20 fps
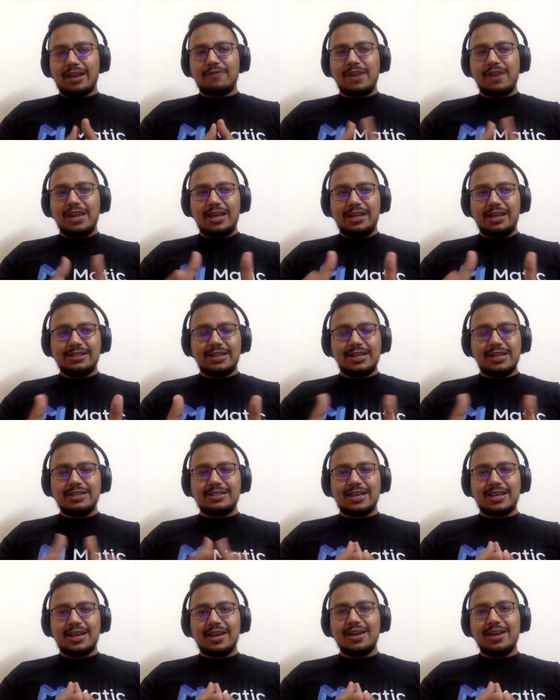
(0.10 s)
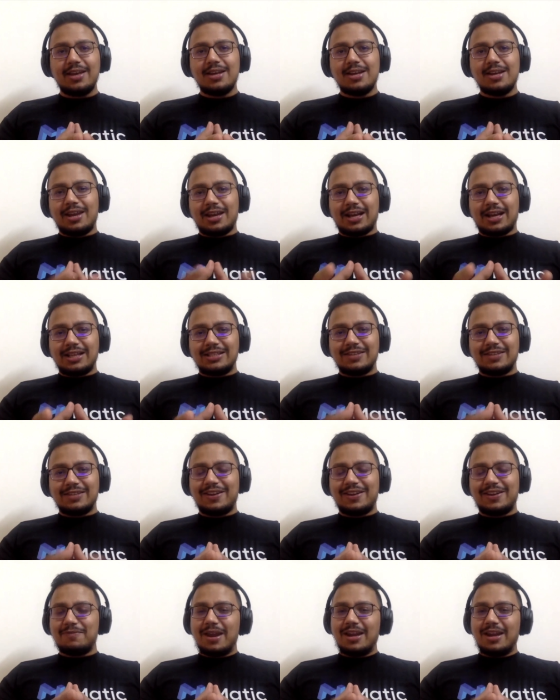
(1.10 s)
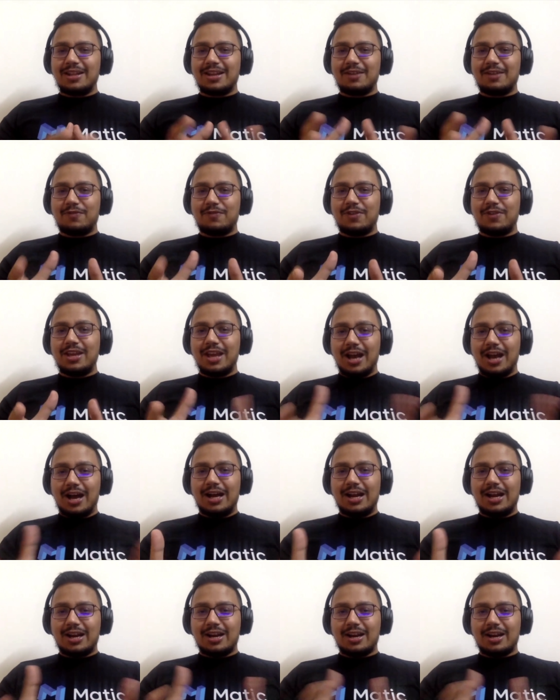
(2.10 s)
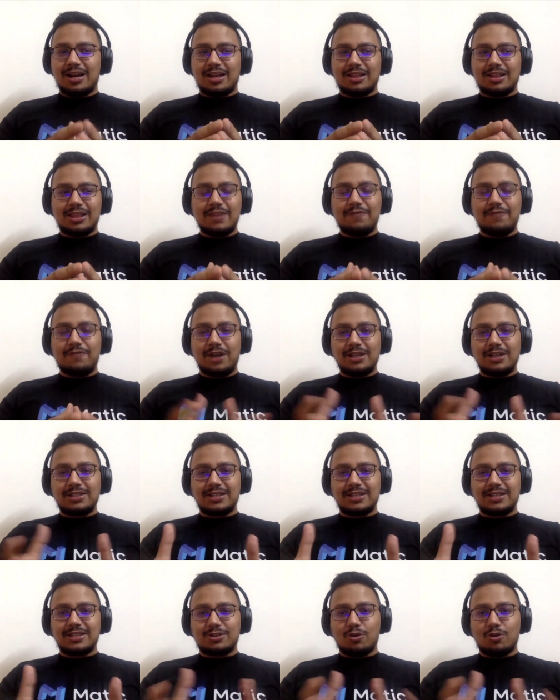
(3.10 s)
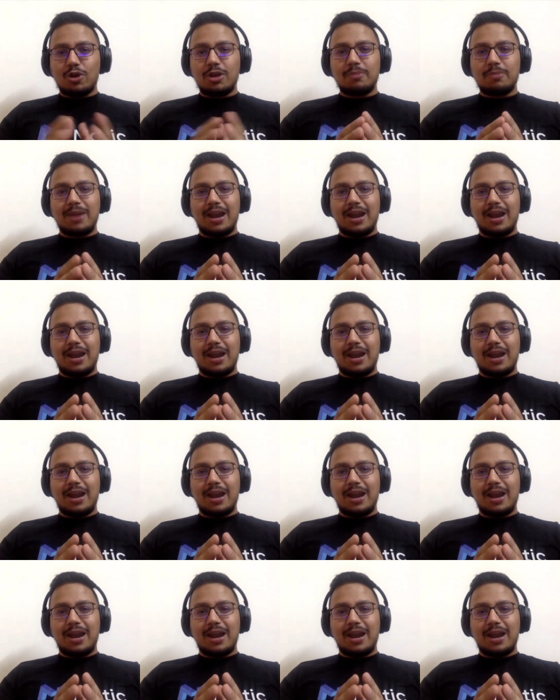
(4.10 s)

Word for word: can very easily say in a conservative manner that we are uh, the fastest growing